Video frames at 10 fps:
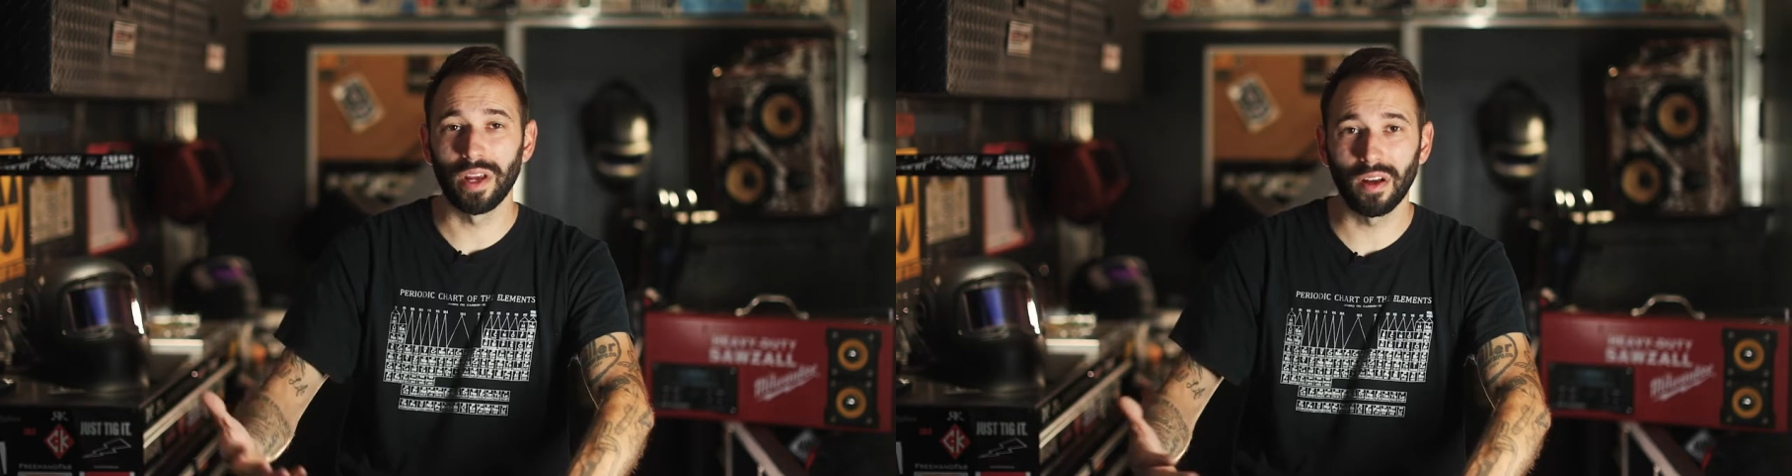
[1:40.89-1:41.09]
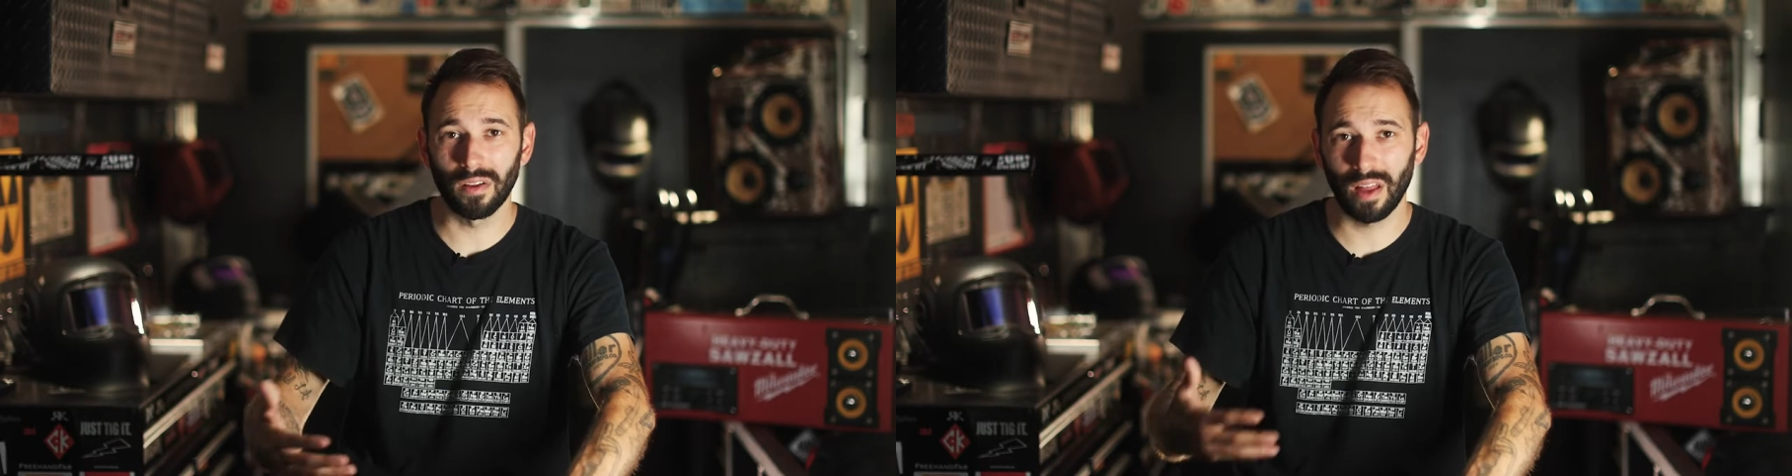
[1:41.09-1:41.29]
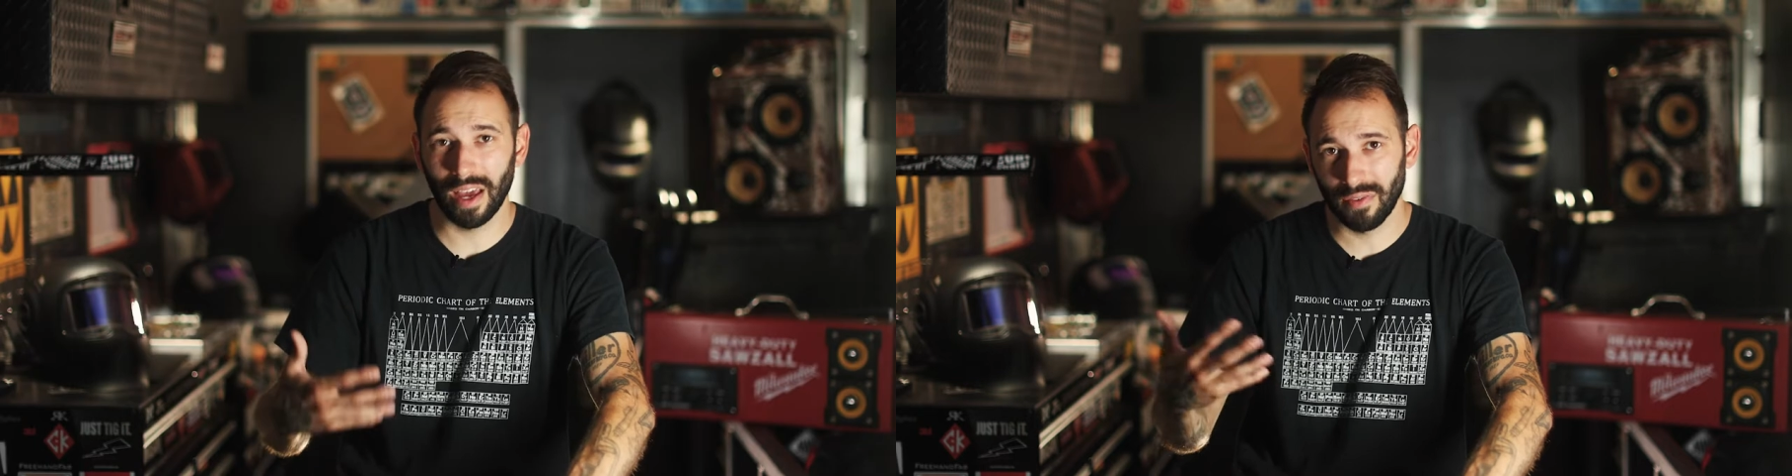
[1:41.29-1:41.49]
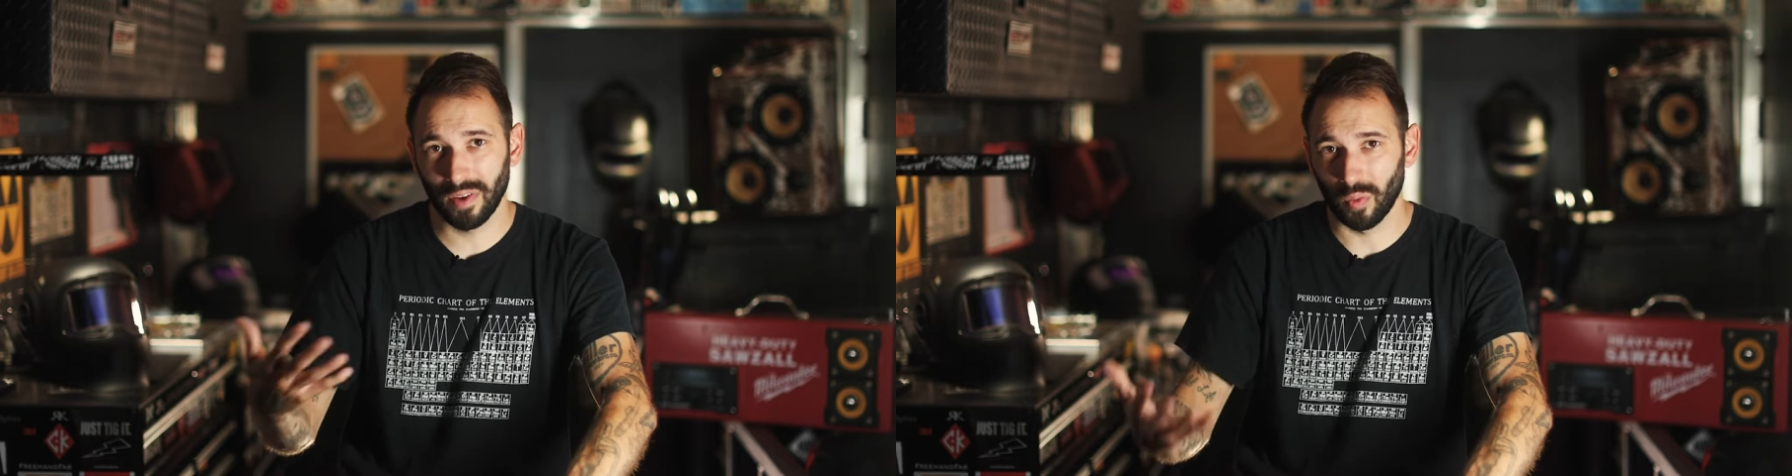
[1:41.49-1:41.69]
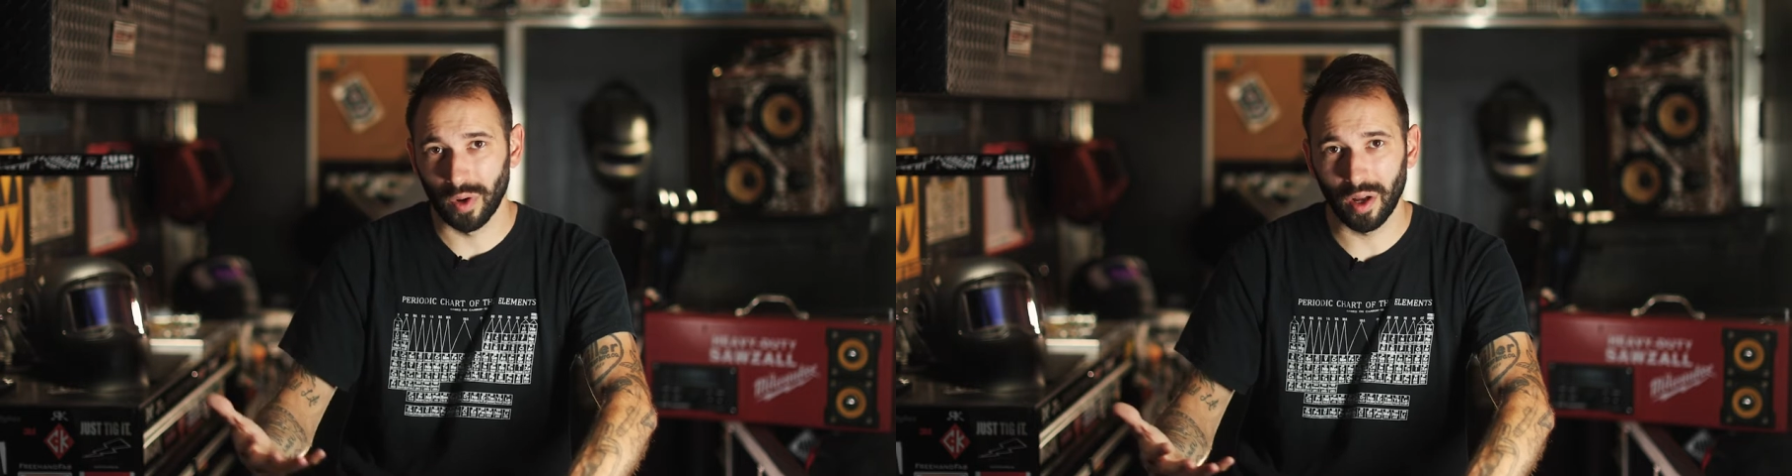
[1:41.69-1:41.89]
real life,
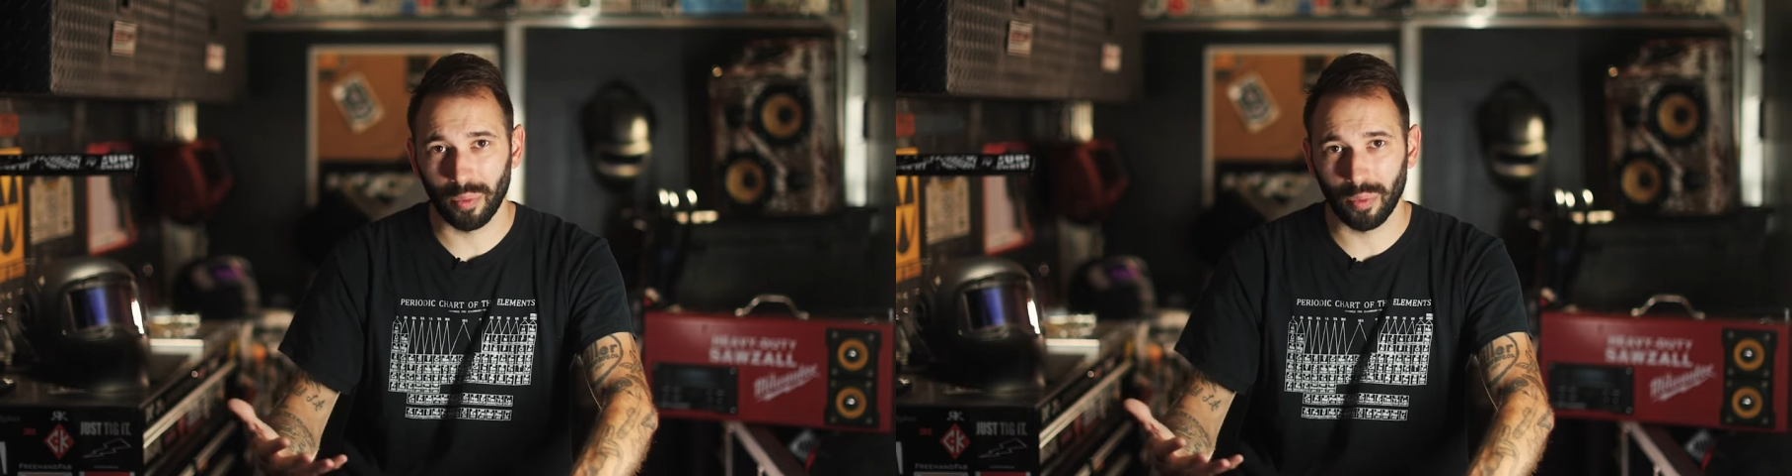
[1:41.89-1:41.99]
in real